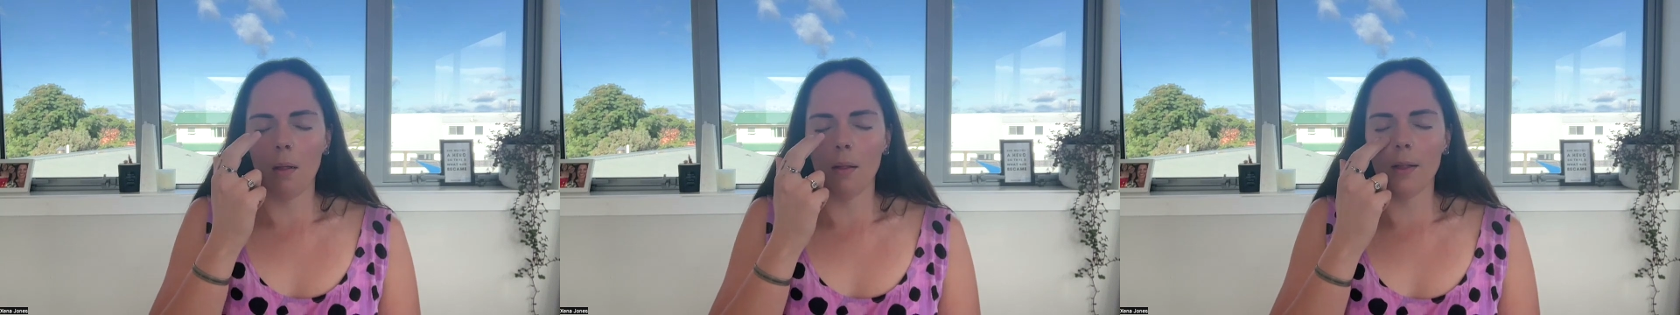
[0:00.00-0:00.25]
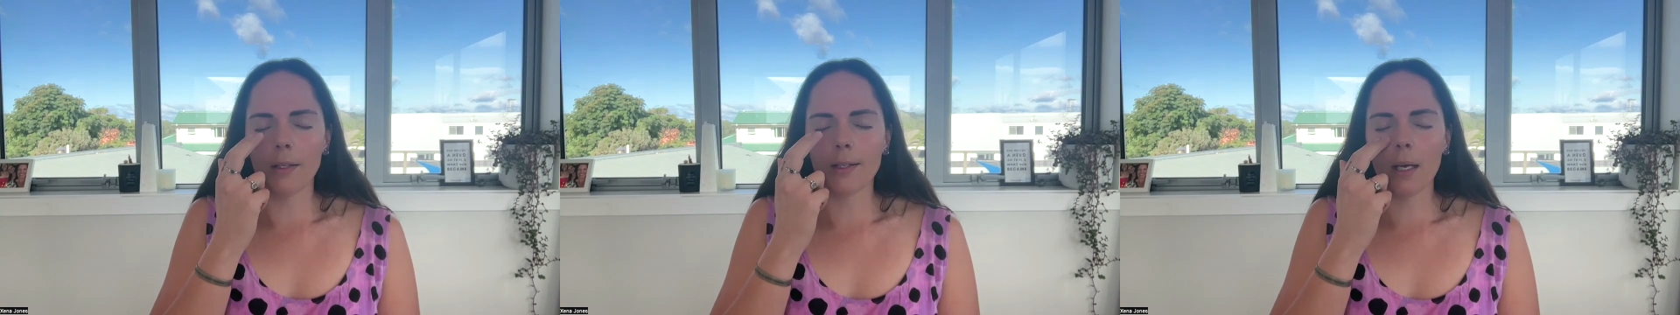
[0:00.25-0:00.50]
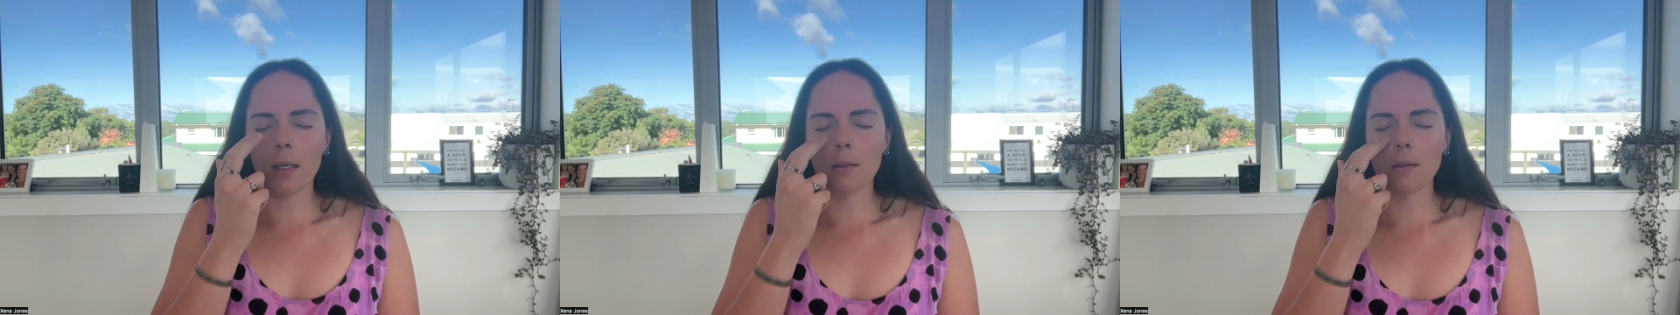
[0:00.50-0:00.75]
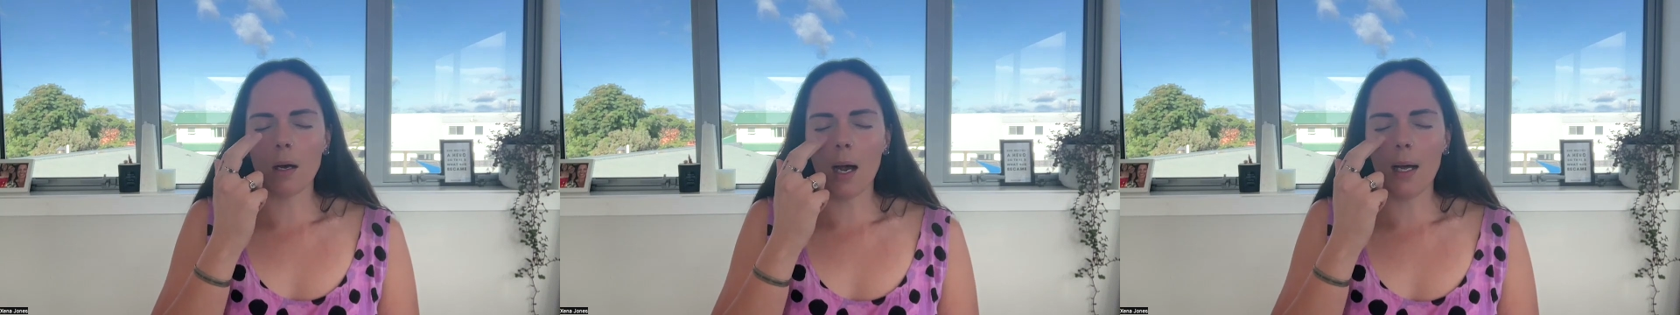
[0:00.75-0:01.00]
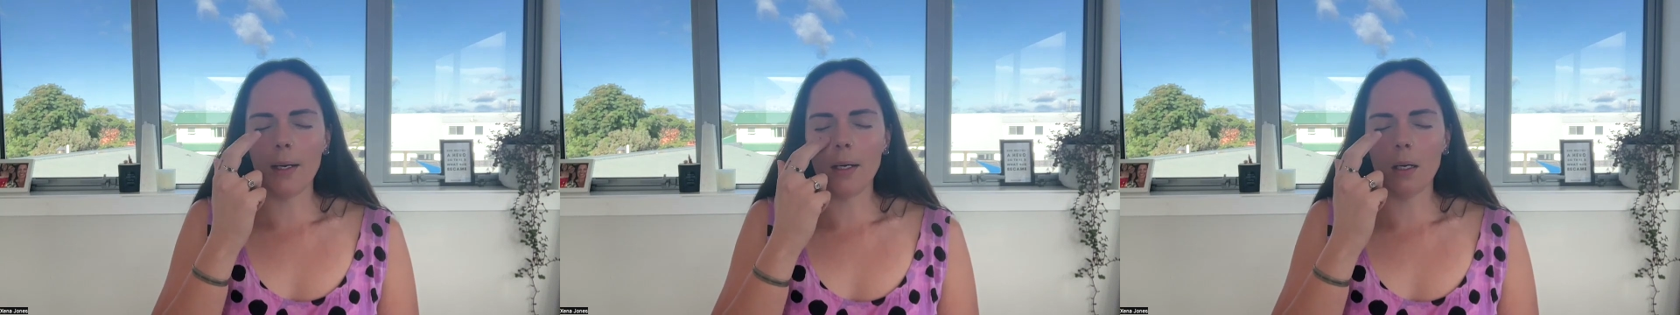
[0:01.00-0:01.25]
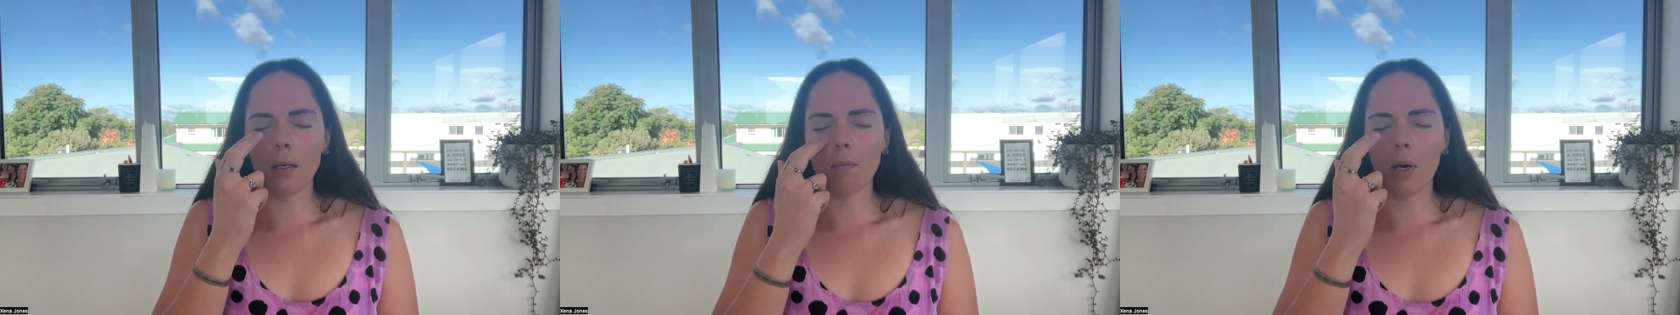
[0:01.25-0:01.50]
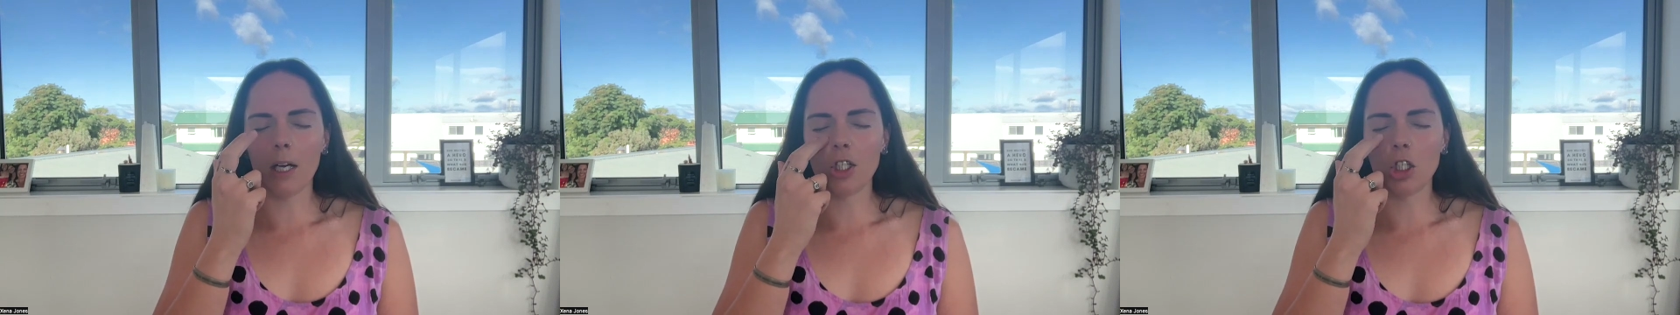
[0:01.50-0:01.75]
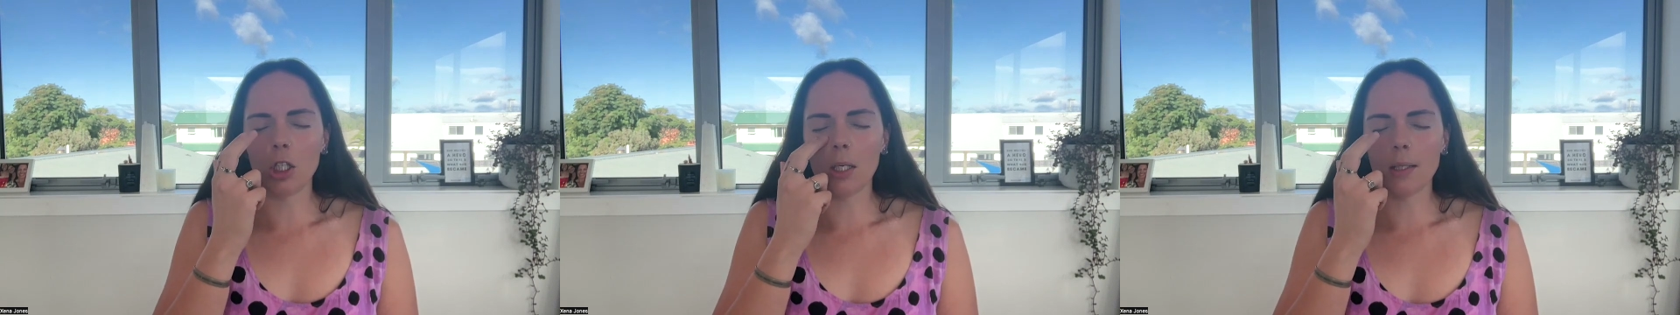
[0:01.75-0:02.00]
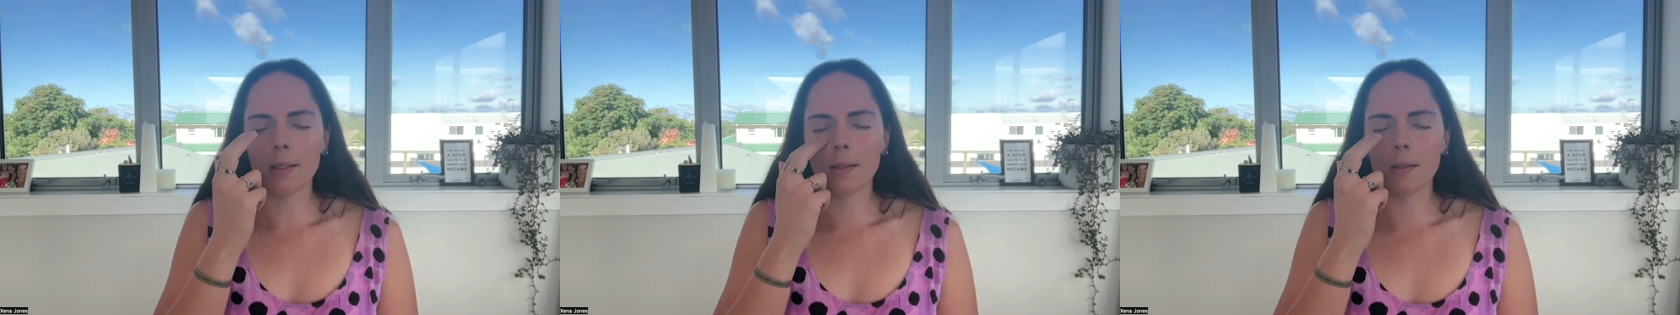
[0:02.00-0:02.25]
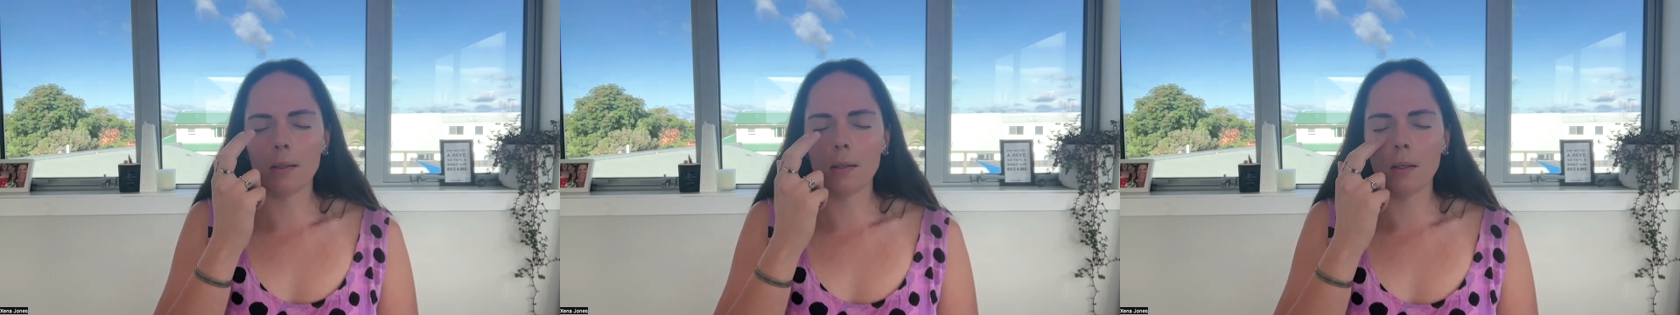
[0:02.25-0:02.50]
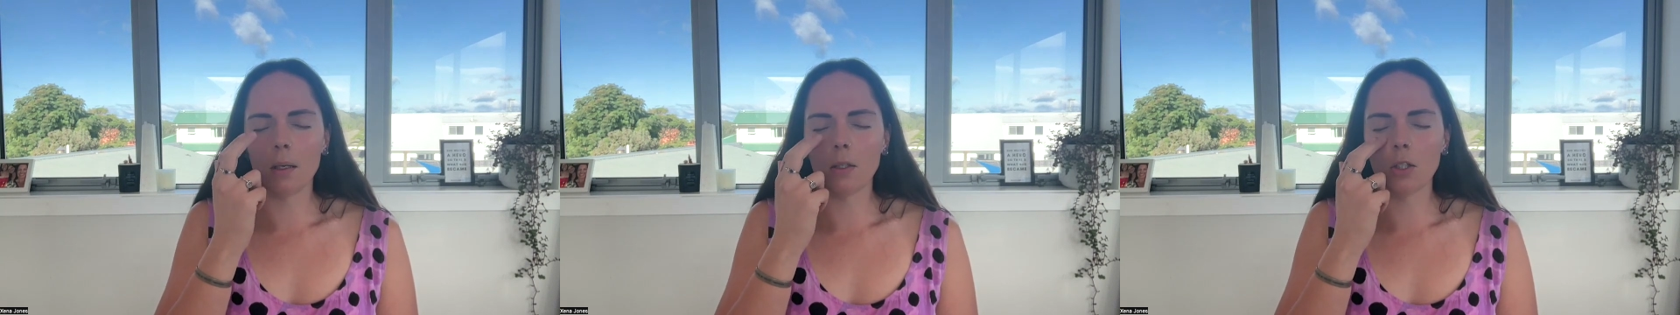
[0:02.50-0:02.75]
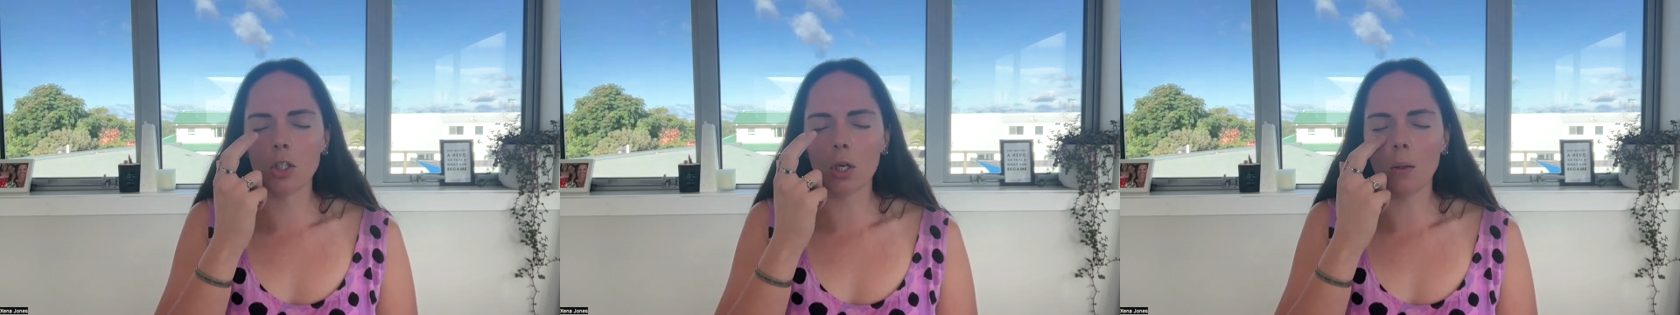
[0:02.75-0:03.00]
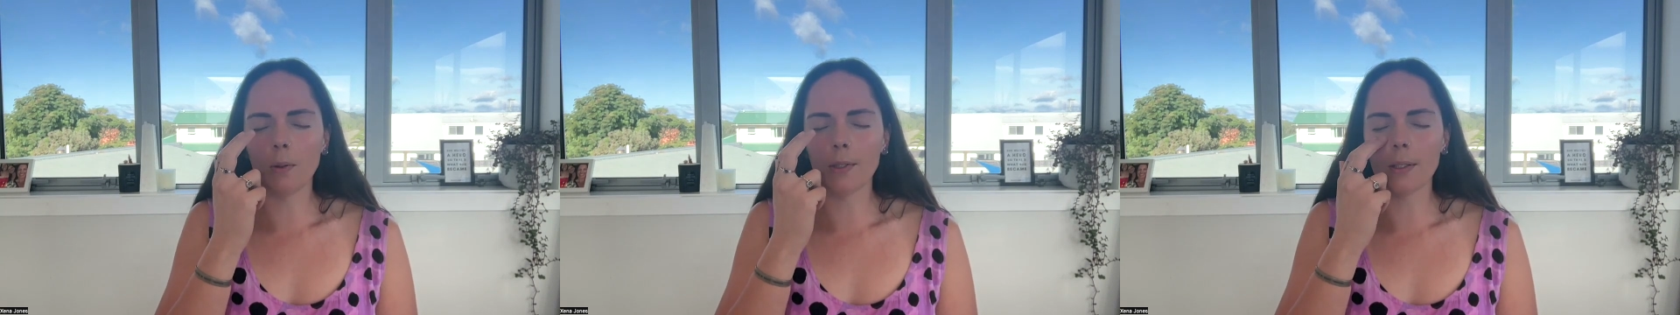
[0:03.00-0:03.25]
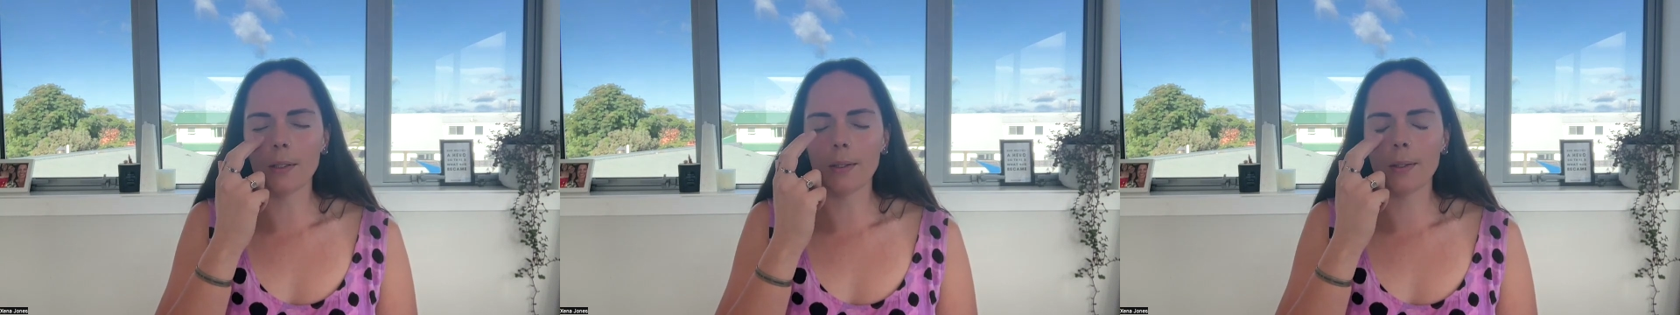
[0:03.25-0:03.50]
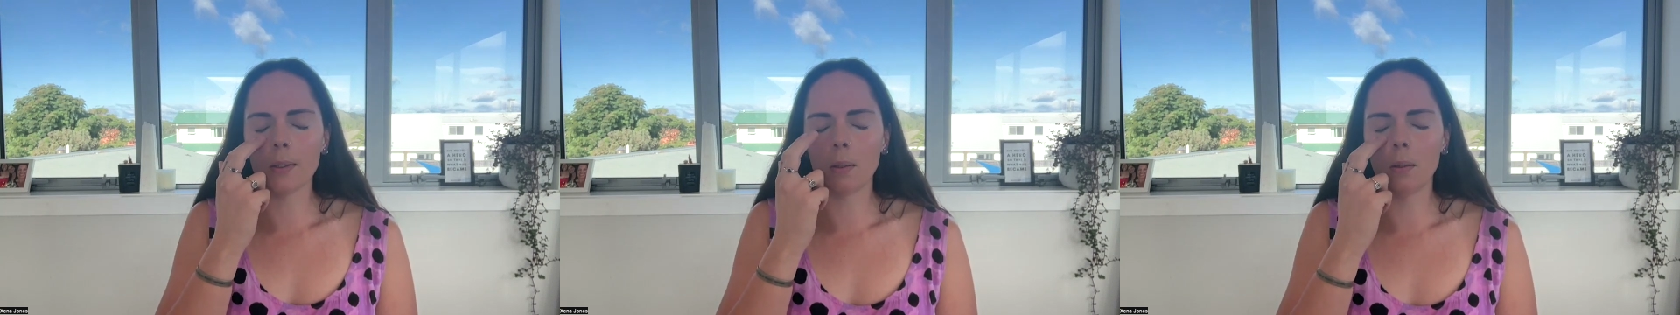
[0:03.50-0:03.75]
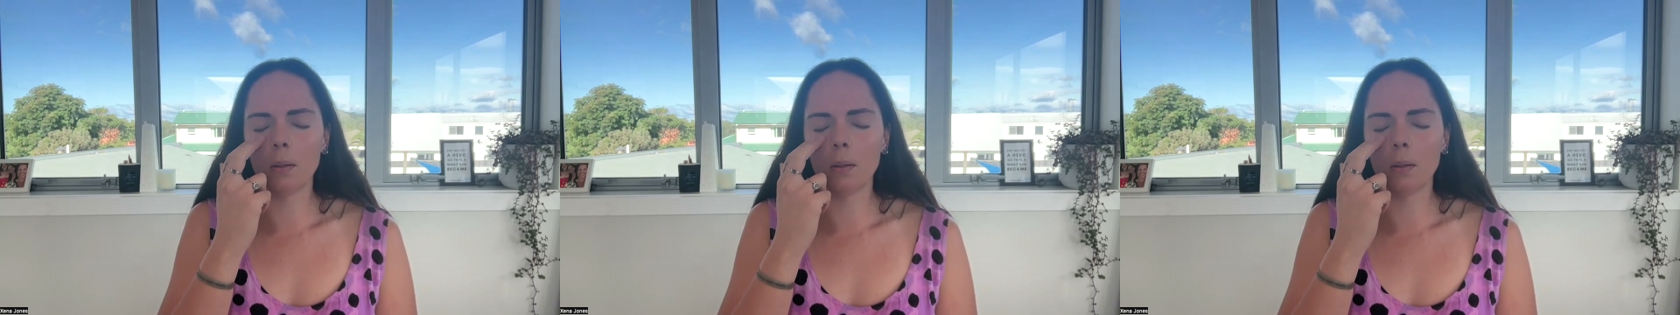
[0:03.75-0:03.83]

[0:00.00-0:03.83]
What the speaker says: this anxiety in my chest and shoulders,